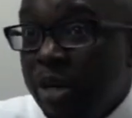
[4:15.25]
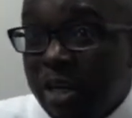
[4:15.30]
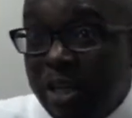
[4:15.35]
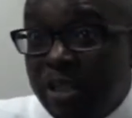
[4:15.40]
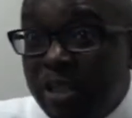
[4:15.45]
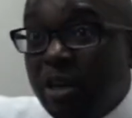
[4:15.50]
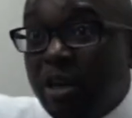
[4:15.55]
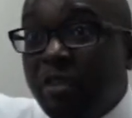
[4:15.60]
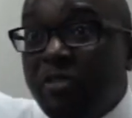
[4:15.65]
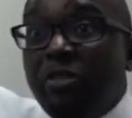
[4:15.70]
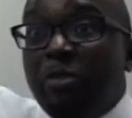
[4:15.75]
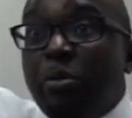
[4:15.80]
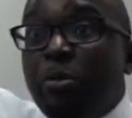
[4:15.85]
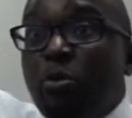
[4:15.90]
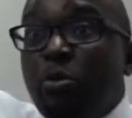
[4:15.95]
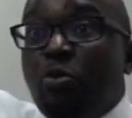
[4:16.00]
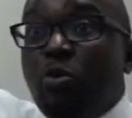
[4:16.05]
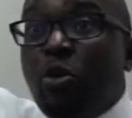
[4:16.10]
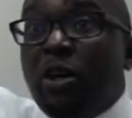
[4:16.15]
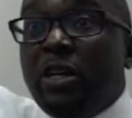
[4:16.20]
instead of few
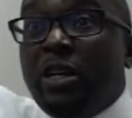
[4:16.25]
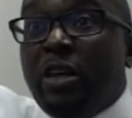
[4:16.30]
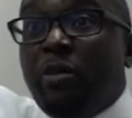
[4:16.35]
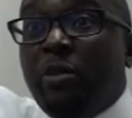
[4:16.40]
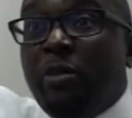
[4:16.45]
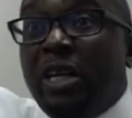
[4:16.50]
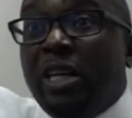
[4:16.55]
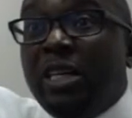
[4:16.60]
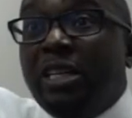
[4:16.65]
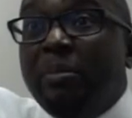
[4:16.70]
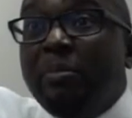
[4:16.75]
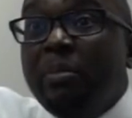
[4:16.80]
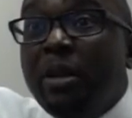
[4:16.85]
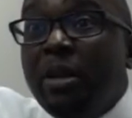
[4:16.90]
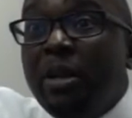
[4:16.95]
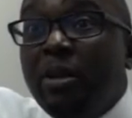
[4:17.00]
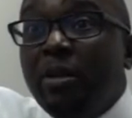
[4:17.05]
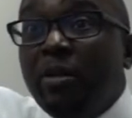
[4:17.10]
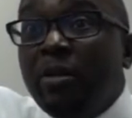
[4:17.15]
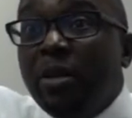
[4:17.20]
people walking away with $80
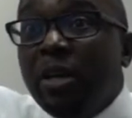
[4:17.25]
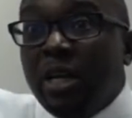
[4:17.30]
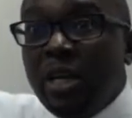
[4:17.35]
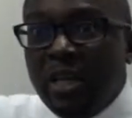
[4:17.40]
million,